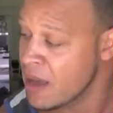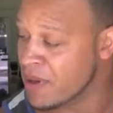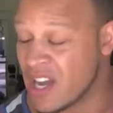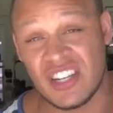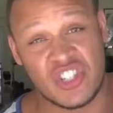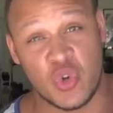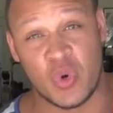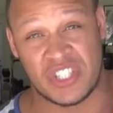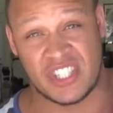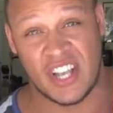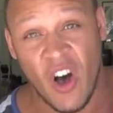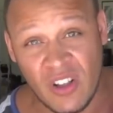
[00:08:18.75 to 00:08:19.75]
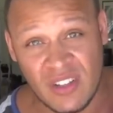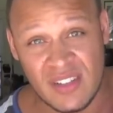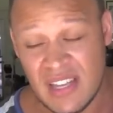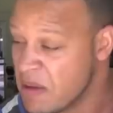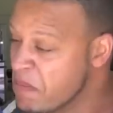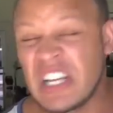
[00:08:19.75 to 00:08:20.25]
because to
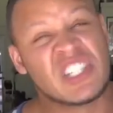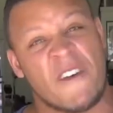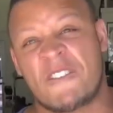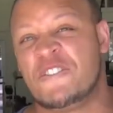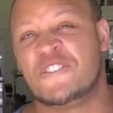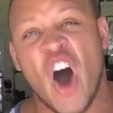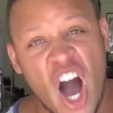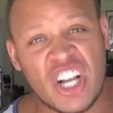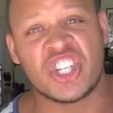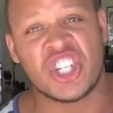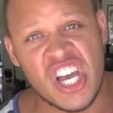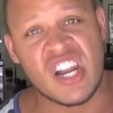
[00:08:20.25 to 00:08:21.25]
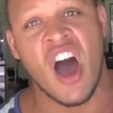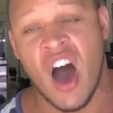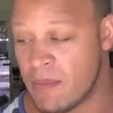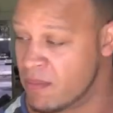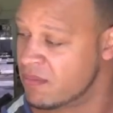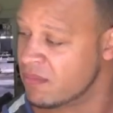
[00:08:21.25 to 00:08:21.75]
assault means to fuck shit
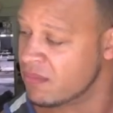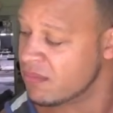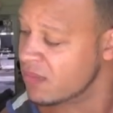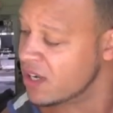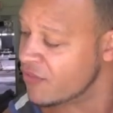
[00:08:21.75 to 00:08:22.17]
up.